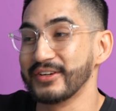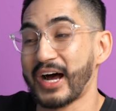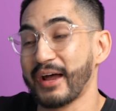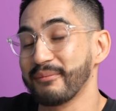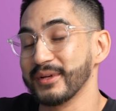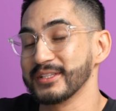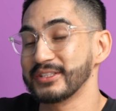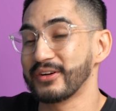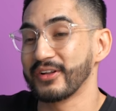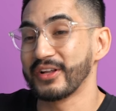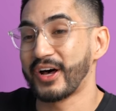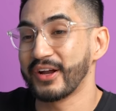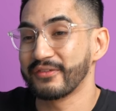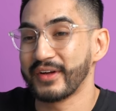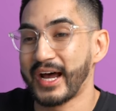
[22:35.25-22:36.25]
Dude, I've been to a
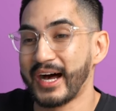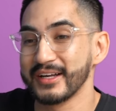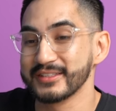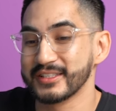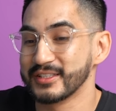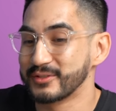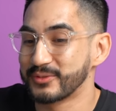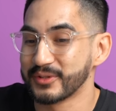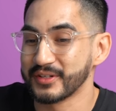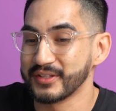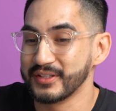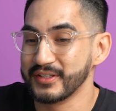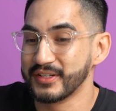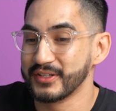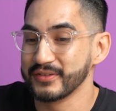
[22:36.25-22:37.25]
lot of houses where,
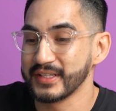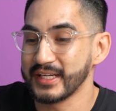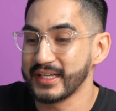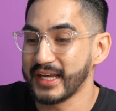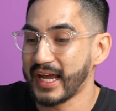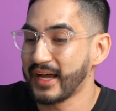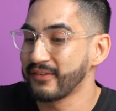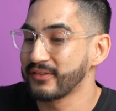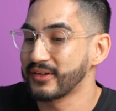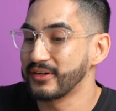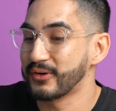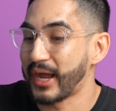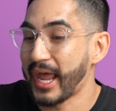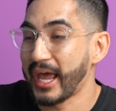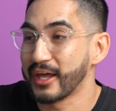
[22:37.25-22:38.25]
you know, they have, you know,
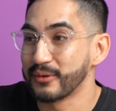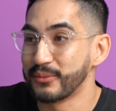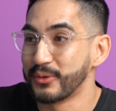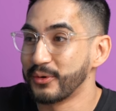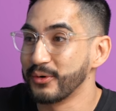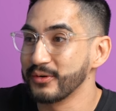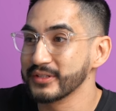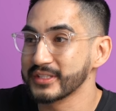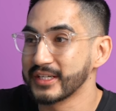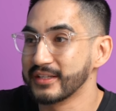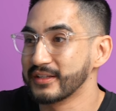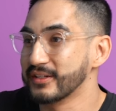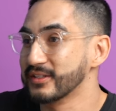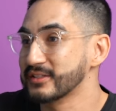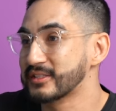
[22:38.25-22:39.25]
animals and
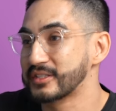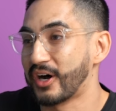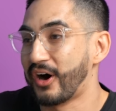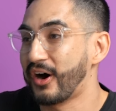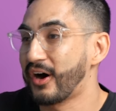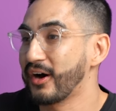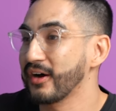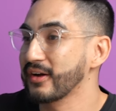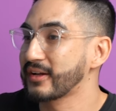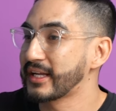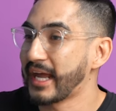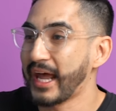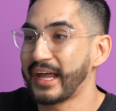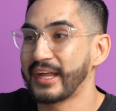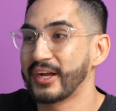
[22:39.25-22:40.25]
there's dog,
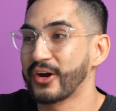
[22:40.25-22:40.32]
cat mm-hmm.